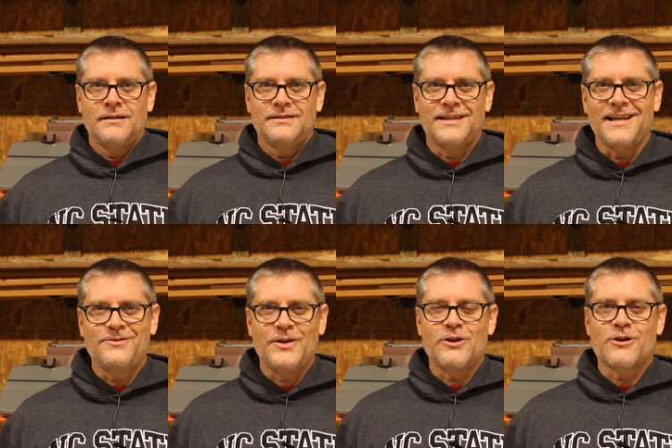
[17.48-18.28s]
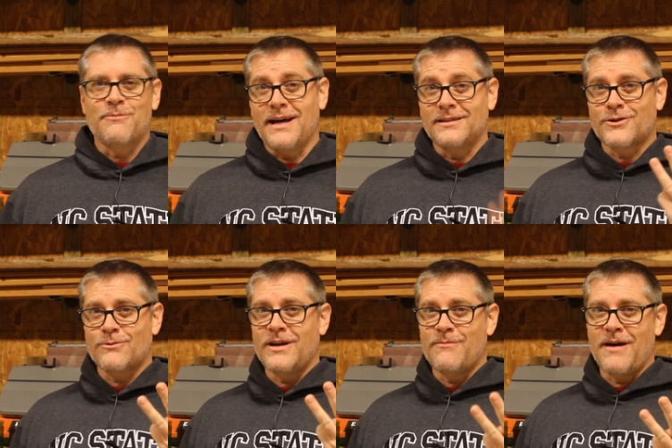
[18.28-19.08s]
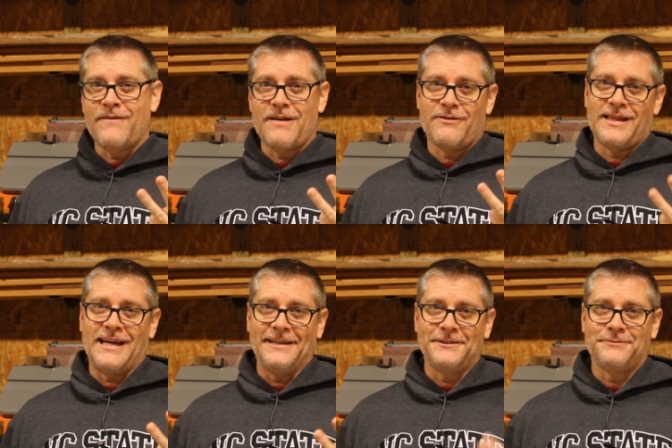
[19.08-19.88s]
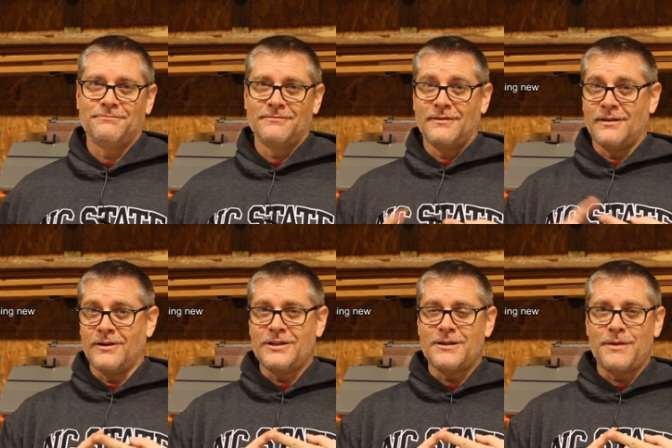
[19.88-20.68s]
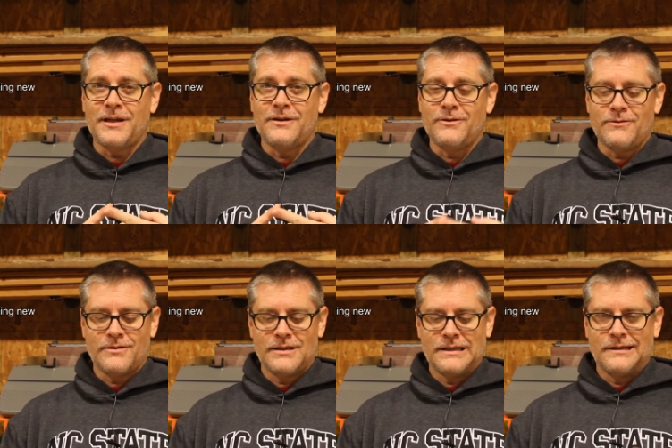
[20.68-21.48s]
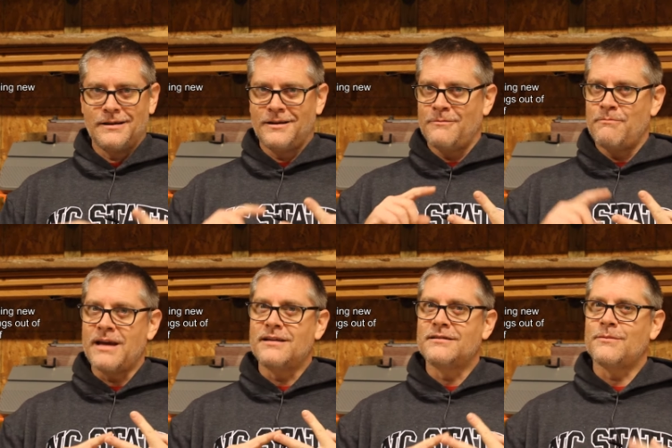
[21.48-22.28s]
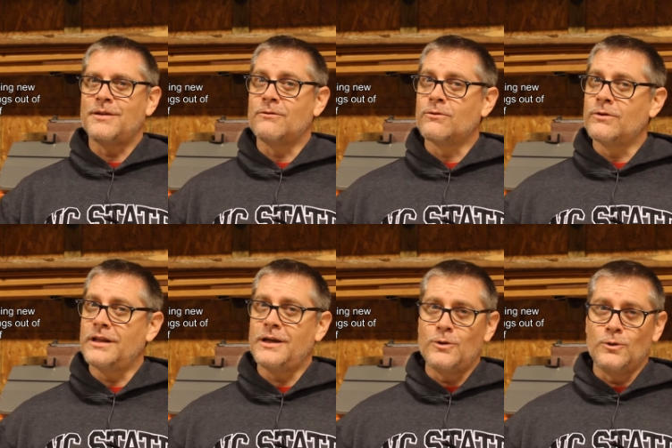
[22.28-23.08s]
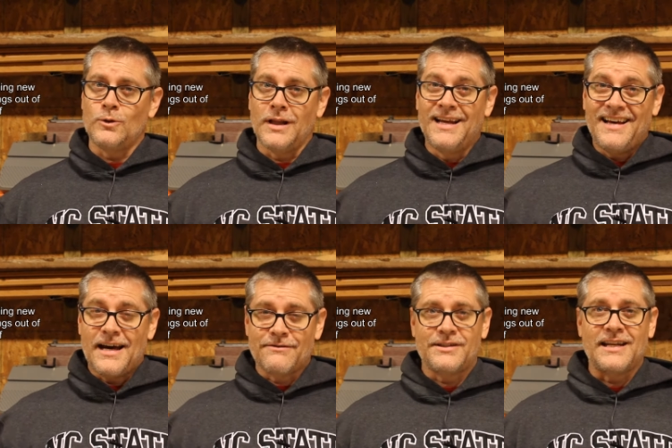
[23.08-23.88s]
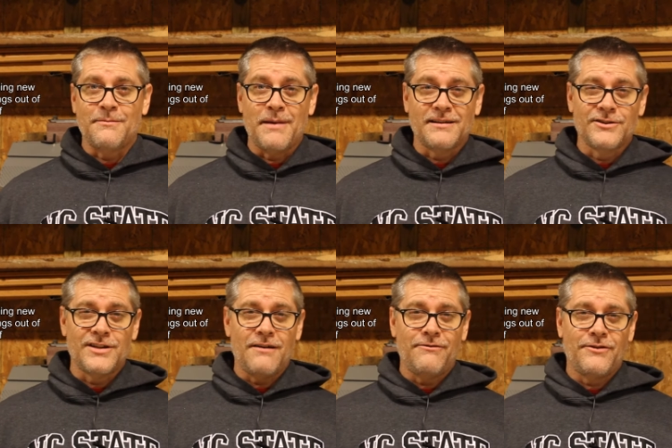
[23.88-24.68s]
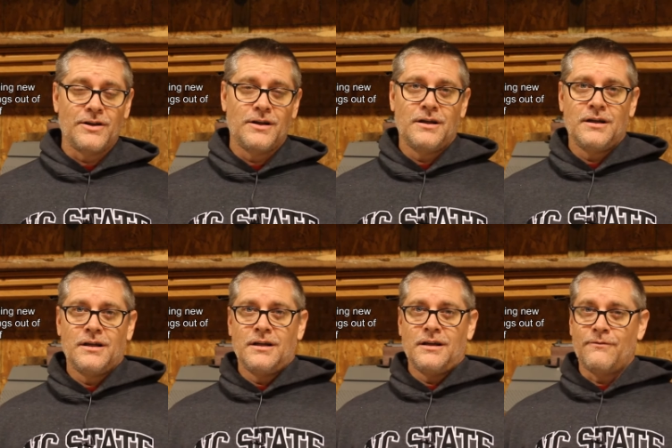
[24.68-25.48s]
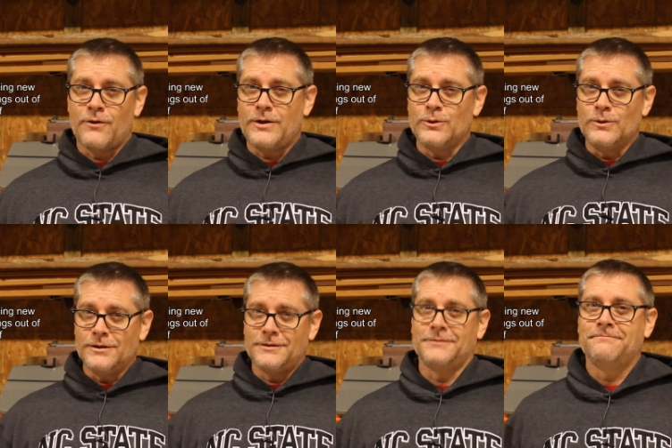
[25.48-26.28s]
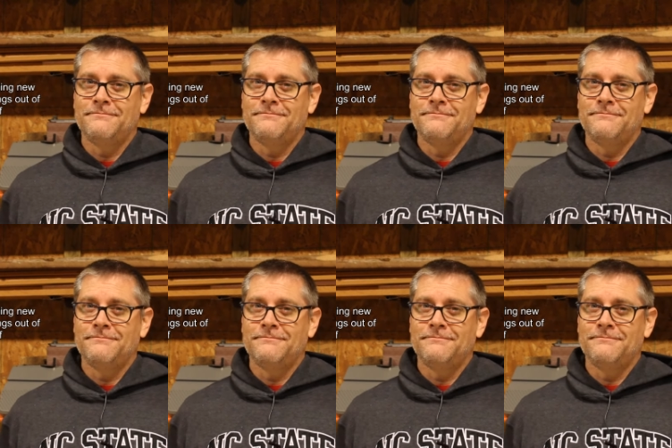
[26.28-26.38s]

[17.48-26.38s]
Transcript: Today's video combines three of my favorite things: learning something new, making something really cool out of sentimental stuff, and free tools.